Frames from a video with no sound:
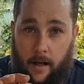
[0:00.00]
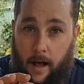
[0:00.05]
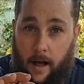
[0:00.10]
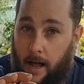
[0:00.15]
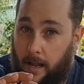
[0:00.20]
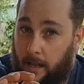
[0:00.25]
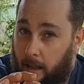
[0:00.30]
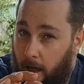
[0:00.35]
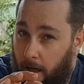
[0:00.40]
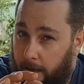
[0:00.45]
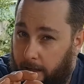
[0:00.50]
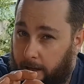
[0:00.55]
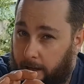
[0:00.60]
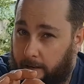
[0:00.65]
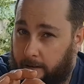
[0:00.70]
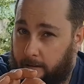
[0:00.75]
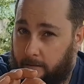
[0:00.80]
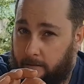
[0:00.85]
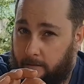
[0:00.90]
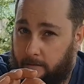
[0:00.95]
I like
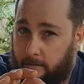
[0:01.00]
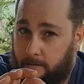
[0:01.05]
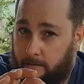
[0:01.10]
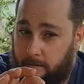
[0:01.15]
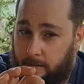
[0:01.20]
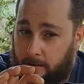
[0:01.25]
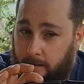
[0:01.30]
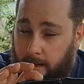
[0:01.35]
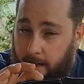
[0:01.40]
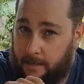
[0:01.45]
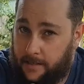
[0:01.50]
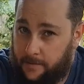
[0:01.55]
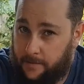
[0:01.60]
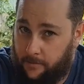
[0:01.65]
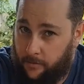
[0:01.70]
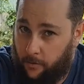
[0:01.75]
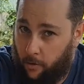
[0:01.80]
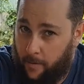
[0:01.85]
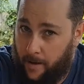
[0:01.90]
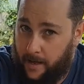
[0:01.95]
it. It has some
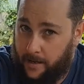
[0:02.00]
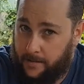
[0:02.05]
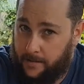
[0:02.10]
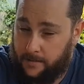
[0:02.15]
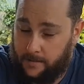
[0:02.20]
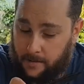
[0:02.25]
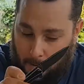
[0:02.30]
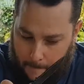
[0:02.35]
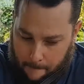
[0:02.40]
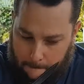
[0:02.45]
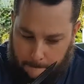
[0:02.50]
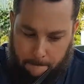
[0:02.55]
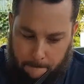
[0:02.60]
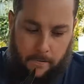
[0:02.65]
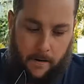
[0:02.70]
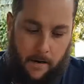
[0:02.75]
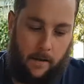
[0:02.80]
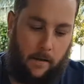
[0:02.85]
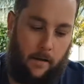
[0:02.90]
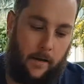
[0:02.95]
drawbacks,
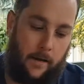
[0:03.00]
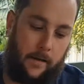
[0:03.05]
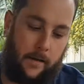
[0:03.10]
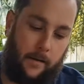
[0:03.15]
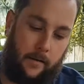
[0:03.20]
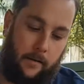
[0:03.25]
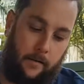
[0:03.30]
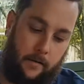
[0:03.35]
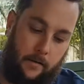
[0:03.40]
but I like it.